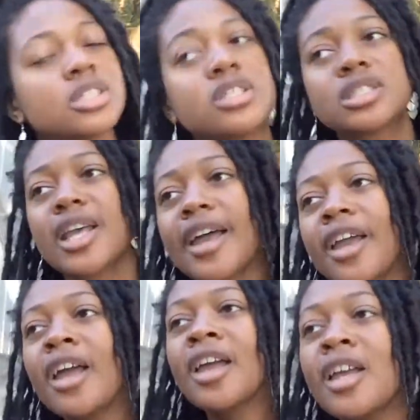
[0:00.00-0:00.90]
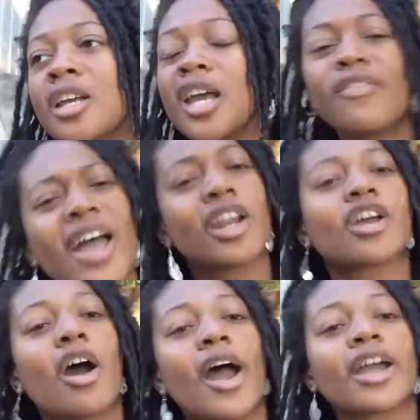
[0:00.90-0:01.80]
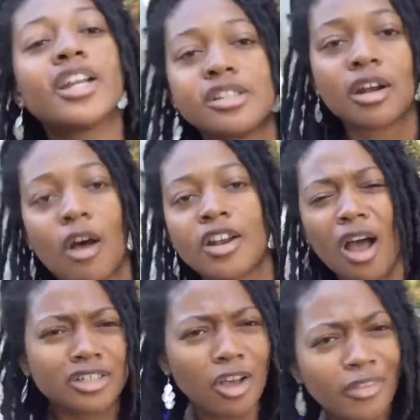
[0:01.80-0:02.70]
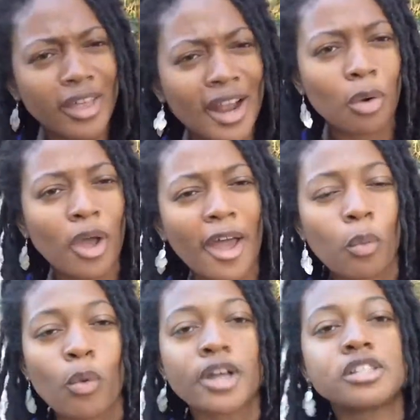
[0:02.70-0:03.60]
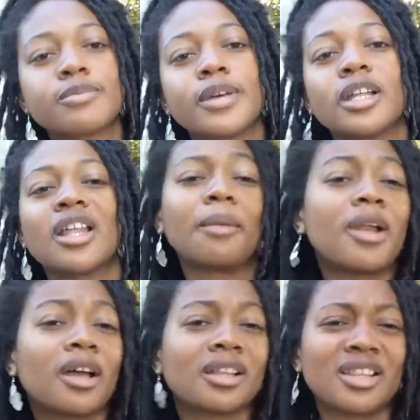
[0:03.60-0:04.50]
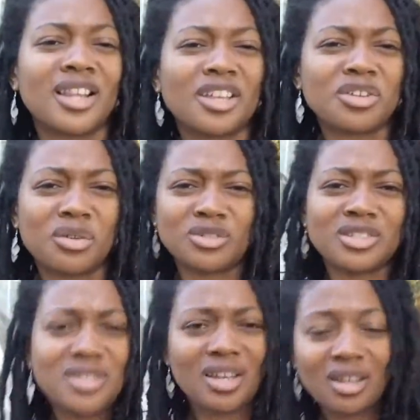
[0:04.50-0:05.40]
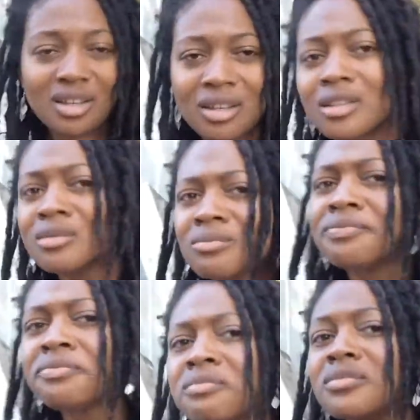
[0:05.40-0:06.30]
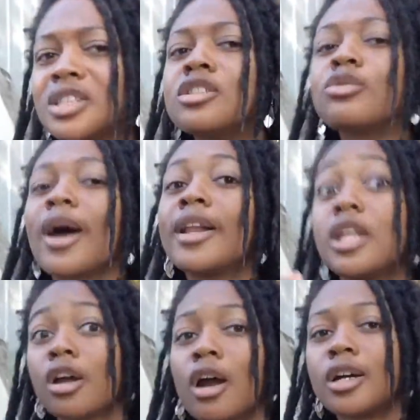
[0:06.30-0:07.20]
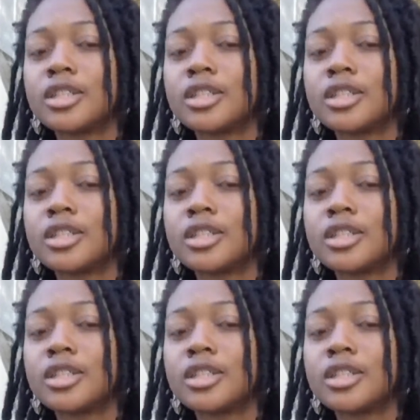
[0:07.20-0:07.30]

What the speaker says: It's just if I had a car, I could have knocked all that out at once. But I'm not it's just this is why I need a car.